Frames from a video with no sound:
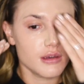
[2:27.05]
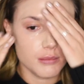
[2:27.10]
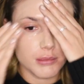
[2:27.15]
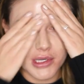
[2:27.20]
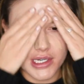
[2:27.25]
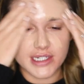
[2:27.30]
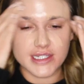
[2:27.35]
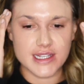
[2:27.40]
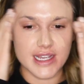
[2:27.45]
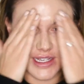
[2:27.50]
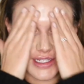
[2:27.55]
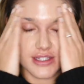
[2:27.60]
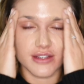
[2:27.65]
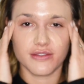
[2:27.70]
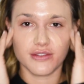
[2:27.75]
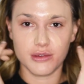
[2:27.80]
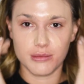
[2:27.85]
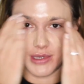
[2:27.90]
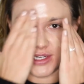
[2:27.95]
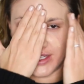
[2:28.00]
But it takes a
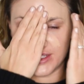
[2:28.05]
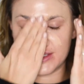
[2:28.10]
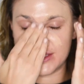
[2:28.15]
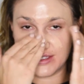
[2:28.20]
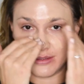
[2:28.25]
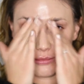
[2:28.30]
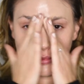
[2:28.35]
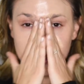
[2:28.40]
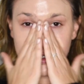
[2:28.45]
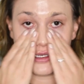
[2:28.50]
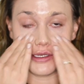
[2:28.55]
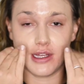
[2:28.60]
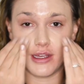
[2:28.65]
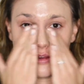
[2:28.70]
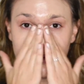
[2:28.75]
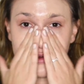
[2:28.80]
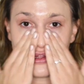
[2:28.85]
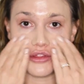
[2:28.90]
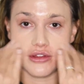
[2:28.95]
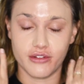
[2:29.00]
few minutes to blend
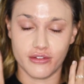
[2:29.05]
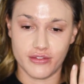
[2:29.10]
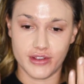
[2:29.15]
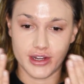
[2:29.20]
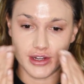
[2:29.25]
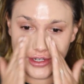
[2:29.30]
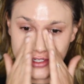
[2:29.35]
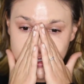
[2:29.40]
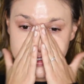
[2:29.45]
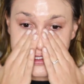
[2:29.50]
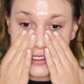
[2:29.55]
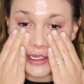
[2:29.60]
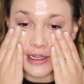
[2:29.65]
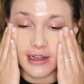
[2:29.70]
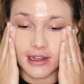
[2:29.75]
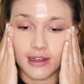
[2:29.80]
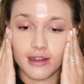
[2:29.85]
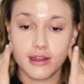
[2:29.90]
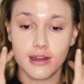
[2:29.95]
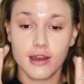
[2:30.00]
it with your fingers,
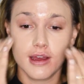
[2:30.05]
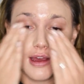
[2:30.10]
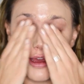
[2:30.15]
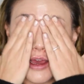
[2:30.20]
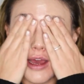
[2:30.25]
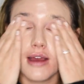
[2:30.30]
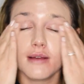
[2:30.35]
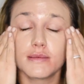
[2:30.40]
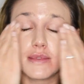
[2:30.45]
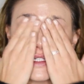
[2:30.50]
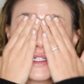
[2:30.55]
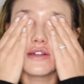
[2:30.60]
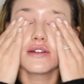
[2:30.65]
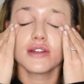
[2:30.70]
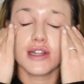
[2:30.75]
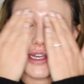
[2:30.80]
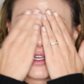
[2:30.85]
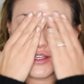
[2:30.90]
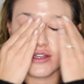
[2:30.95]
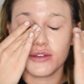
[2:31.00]
and I'm
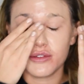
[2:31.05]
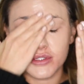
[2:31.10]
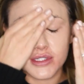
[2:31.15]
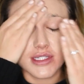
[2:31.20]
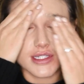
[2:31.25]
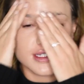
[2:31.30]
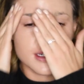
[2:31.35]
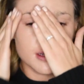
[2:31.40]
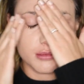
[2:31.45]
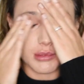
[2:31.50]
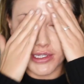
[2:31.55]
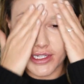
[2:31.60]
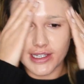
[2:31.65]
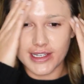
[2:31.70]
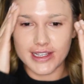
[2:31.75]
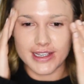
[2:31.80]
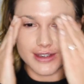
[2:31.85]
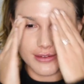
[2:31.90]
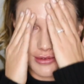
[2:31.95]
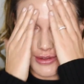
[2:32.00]
still not used to
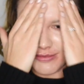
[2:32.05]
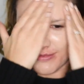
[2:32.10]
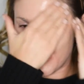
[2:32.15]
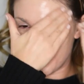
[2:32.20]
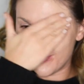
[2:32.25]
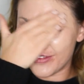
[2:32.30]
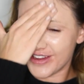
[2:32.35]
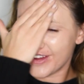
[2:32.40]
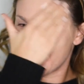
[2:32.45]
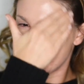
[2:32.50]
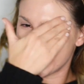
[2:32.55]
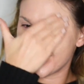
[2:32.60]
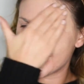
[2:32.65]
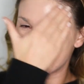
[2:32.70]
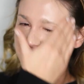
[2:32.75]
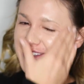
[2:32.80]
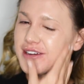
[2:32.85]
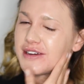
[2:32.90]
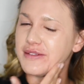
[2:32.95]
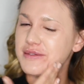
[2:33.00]
blending with my
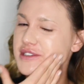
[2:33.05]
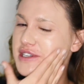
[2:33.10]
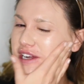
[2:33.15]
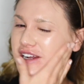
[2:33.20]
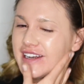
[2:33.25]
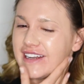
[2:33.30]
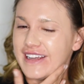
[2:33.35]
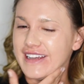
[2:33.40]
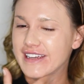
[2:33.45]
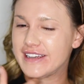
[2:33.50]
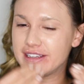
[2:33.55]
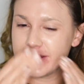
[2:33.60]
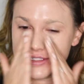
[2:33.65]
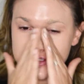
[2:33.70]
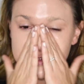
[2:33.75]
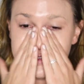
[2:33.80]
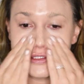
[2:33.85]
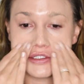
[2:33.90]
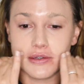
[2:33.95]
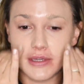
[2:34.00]
fingers, so I'm trying to get
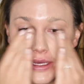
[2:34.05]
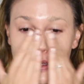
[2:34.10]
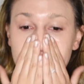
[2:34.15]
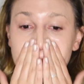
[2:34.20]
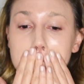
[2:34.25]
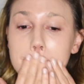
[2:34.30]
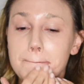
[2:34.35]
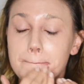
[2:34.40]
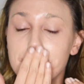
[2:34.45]
used to it.